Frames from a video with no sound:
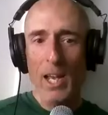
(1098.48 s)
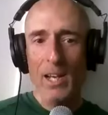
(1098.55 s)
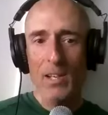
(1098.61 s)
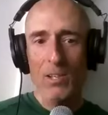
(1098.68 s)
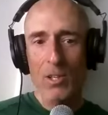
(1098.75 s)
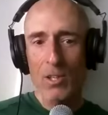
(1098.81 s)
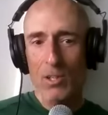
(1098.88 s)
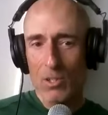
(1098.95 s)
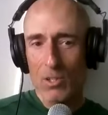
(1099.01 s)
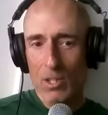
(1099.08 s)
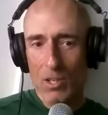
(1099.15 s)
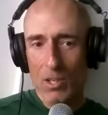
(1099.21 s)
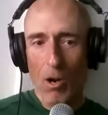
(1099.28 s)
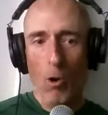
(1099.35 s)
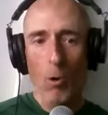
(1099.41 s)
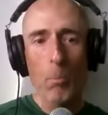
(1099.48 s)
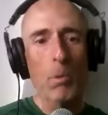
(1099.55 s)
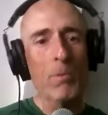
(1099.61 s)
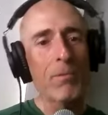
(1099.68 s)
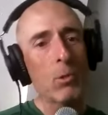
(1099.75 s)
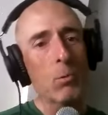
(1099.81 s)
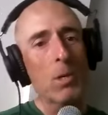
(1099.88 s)
as there's this hope
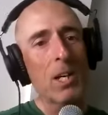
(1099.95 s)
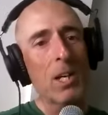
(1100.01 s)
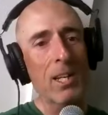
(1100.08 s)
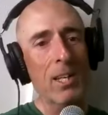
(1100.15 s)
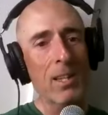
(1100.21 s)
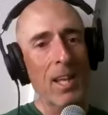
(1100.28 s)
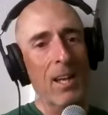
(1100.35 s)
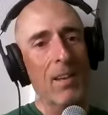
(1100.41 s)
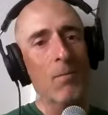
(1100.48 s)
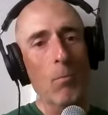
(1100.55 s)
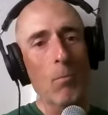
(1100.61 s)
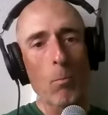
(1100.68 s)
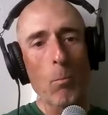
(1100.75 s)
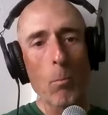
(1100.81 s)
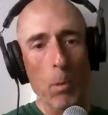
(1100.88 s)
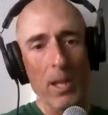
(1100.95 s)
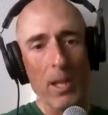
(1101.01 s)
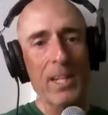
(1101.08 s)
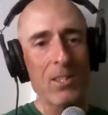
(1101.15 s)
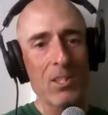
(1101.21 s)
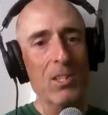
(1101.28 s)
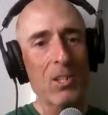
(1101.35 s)
of you getting that
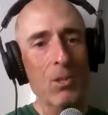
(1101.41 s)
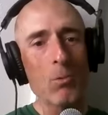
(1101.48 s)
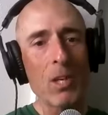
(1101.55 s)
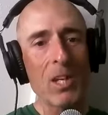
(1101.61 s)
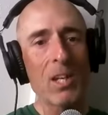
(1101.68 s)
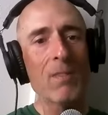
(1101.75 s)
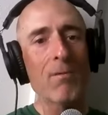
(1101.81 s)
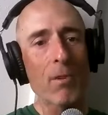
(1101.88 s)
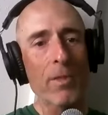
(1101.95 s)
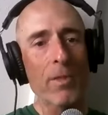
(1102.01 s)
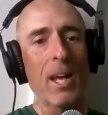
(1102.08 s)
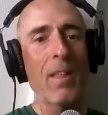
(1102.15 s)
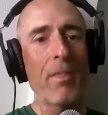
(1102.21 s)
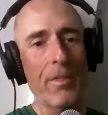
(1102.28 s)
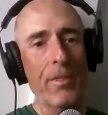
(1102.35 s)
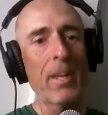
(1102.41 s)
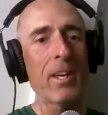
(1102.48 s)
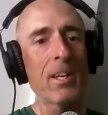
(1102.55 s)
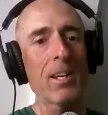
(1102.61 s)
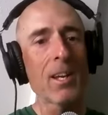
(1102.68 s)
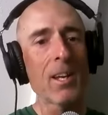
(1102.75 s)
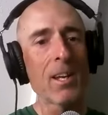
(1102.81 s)
placing you need for that
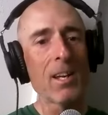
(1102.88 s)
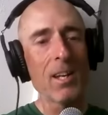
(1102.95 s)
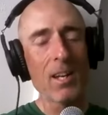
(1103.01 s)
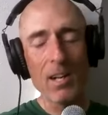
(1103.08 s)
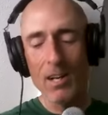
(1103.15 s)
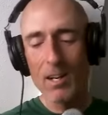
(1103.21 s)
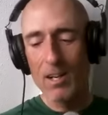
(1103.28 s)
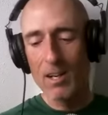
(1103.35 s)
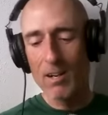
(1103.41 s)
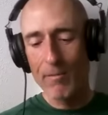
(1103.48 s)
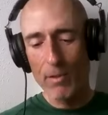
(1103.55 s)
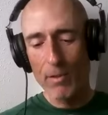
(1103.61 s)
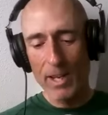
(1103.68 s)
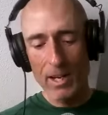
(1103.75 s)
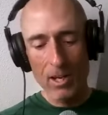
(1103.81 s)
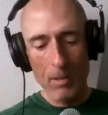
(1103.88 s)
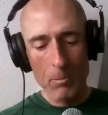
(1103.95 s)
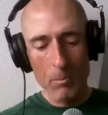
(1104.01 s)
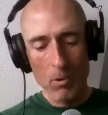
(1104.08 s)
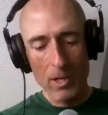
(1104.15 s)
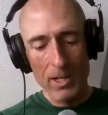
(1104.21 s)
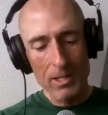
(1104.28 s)
thing uh, for that
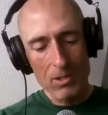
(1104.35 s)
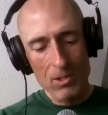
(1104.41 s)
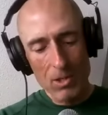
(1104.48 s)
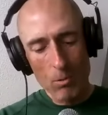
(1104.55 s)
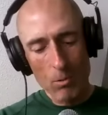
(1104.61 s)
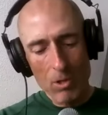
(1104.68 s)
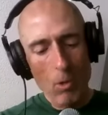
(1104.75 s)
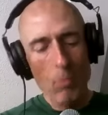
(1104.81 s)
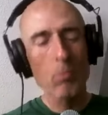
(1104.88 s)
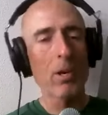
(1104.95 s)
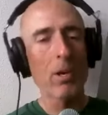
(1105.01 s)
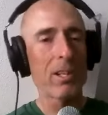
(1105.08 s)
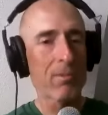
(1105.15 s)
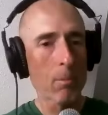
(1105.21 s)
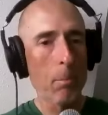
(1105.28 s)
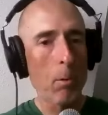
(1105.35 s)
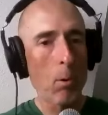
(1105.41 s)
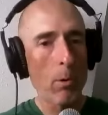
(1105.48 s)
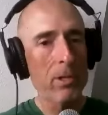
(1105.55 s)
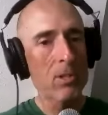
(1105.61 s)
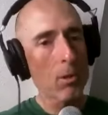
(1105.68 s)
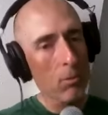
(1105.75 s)
upgrade. And so don't race for
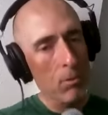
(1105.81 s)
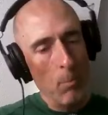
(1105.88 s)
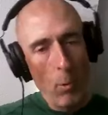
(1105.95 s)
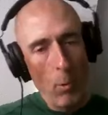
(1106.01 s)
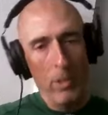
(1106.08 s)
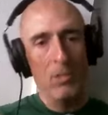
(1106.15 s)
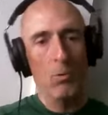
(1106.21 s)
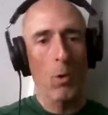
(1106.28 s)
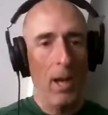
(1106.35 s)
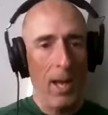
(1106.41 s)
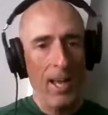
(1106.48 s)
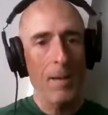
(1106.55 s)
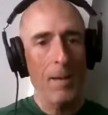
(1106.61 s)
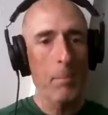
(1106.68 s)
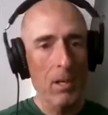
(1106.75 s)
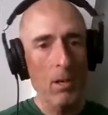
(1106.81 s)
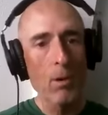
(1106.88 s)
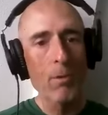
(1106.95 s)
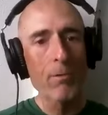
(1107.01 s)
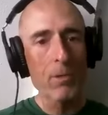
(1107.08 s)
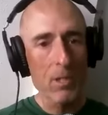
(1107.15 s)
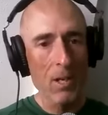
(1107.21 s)
points. Those points will happen
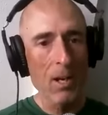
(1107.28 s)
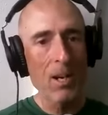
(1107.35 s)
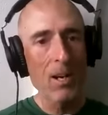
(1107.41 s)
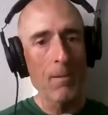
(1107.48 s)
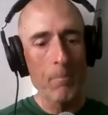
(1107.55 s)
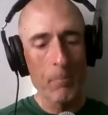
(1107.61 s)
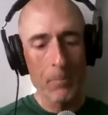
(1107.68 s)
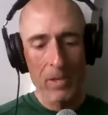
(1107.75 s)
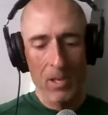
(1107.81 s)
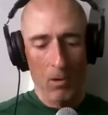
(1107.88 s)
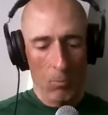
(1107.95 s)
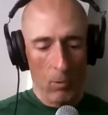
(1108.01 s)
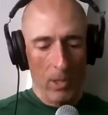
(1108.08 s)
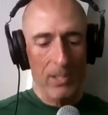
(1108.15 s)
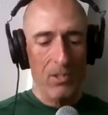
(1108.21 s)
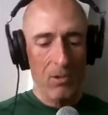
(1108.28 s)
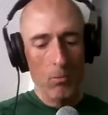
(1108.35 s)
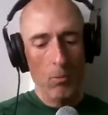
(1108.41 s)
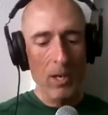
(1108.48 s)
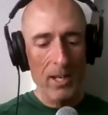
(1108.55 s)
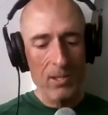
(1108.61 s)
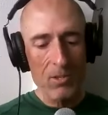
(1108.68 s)
over time. Race the
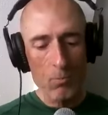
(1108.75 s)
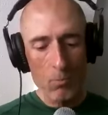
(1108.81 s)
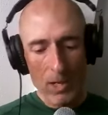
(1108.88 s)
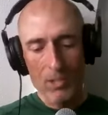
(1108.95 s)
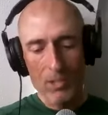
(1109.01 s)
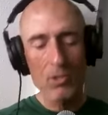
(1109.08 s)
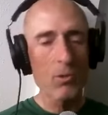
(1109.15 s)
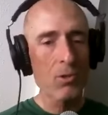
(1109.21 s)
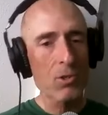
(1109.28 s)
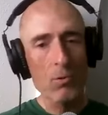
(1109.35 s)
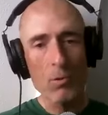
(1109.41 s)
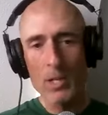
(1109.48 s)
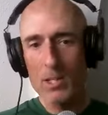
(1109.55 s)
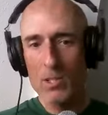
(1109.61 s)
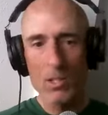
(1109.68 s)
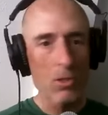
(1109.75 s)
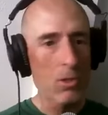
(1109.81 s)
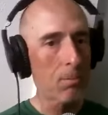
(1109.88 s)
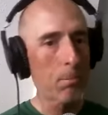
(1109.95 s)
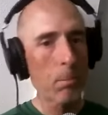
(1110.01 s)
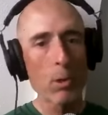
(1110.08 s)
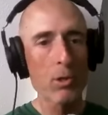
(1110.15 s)
race, race to your strengths, and
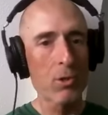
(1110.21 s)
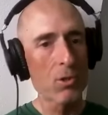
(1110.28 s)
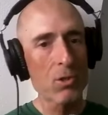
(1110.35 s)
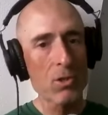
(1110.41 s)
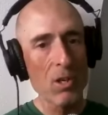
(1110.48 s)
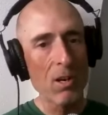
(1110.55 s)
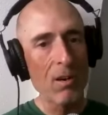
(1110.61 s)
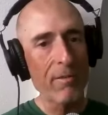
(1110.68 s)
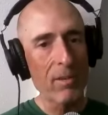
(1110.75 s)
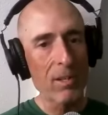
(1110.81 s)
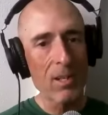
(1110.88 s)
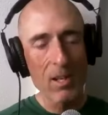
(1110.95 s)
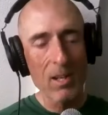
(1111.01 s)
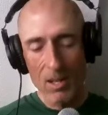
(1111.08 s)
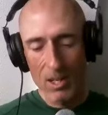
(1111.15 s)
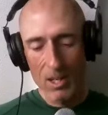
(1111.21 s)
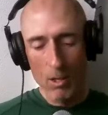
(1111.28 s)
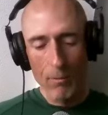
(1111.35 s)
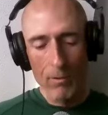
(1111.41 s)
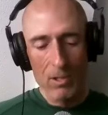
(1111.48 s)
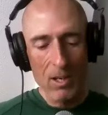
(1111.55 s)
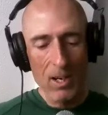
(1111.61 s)
just push yourself. And, and
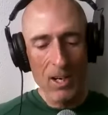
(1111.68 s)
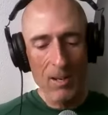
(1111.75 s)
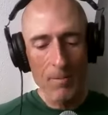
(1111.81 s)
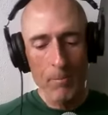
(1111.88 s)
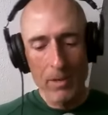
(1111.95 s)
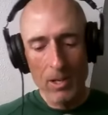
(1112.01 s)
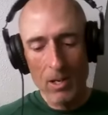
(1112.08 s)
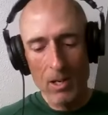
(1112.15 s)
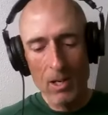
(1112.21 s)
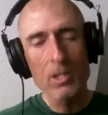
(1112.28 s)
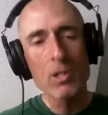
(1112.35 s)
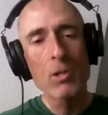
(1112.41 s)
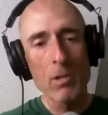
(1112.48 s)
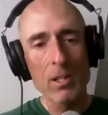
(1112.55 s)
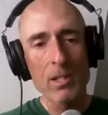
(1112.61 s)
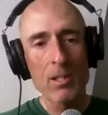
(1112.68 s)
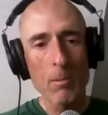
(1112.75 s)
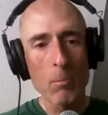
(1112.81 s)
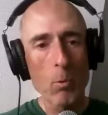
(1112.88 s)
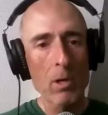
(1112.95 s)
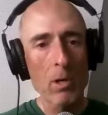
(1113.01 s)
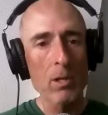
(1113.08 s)
over time, uh, you'll end
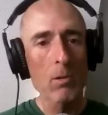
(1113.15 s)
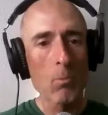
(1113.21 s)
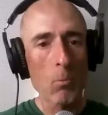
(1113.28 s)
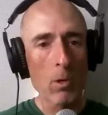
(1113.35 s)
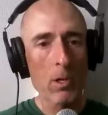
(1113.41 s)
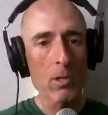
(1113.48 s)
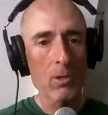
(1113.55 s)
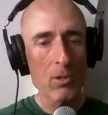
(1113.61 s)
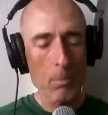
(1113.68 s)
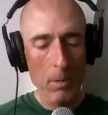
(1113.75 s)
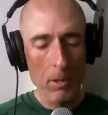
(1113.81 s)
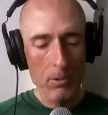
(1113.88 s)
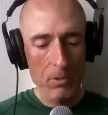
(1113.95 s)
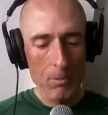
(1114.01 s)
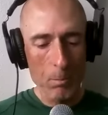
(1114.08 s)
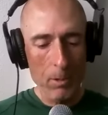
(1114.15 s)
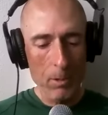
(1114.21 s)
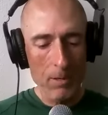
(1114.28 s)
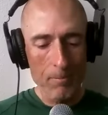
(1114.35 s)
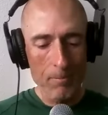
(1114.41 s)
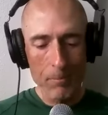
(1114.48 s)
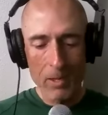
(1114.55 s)
up where, where you're supposed to
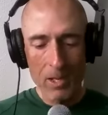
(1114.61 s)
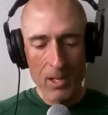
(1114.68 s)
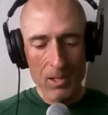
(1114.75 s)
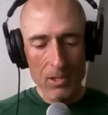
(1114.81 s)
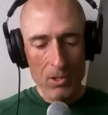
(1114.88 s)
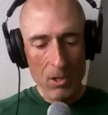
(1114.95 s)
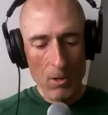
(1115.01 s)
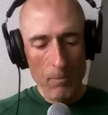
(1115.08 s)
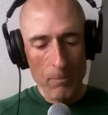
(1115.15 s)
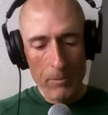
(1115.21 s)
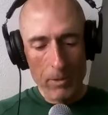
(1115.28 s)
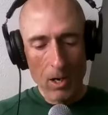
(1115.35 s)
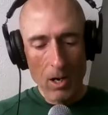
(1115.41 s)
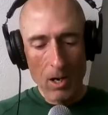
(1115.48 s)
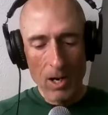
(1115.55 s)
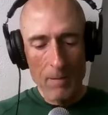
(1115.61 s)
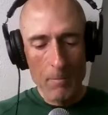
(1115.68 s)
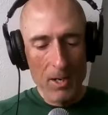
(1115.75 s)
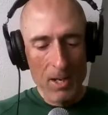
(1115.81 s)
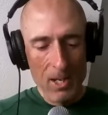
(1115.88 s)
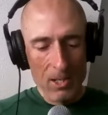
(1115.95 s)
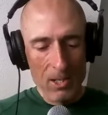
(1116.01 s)
be. Oh, so, yeah. all right.
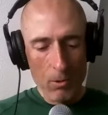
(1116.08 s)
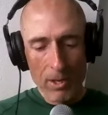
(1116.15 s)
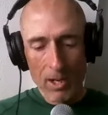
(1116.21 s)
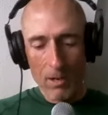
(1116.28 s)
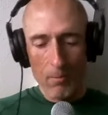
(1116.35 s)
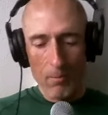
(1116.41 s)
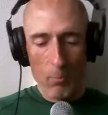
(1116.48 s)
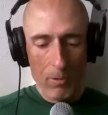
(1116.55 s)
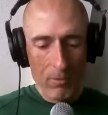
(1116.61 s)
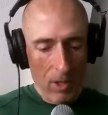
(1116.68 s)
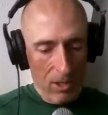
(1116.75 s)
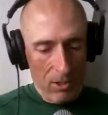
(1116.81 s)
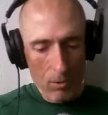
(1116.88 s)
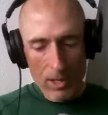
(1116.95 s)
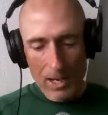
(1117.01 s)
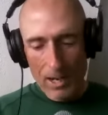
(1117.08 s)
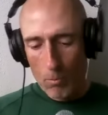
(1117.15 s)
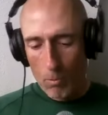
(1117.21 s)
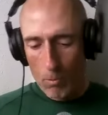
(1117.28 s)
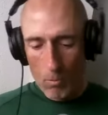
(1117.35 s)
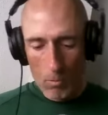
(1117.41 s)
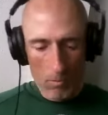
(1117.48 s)
So there, we've touched on that.
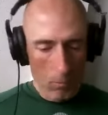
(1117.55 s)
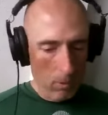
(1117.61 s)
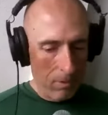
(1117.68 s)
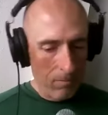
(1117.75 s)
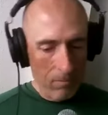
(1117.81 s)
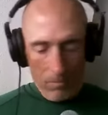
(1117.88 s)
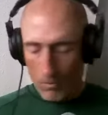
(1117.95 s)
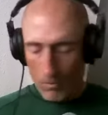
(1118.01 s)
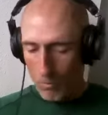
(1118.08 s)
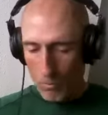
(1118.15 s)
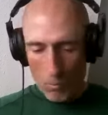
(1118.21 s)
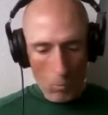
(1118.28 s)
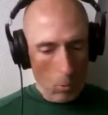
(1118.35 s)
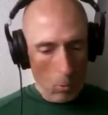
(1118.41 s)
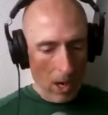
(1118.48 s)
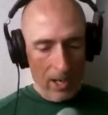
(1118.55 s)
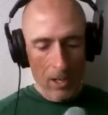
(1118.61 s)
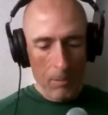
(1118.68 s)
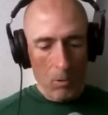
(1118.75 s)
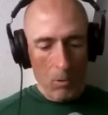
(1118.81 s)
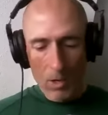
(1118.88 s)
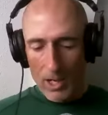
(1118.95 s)
We, why
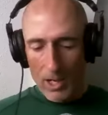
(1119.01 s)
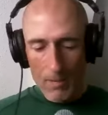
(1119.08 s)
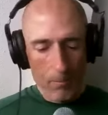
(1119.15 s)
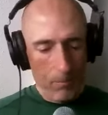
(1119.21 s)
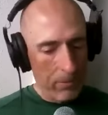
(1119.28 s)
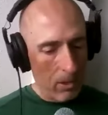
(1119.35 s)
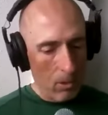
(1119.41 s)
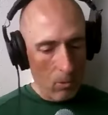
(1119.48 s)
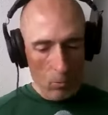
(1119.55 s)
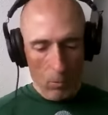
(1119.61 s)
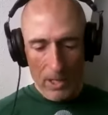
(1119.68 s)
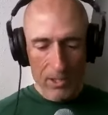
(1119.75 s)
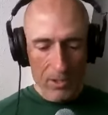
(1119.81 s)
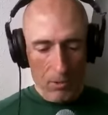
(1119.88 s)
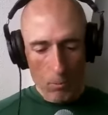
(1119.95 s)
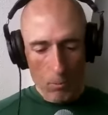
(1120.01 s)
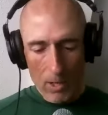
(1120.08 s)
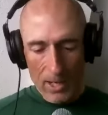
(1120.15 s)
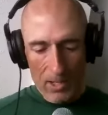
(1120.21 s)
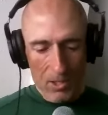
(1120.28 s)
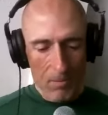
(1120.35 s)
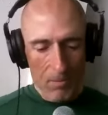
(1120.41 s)
upgrade, race the
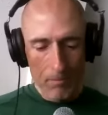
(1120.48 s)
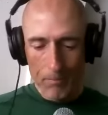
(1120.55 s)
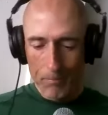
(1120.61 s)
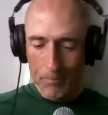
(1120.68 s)
race,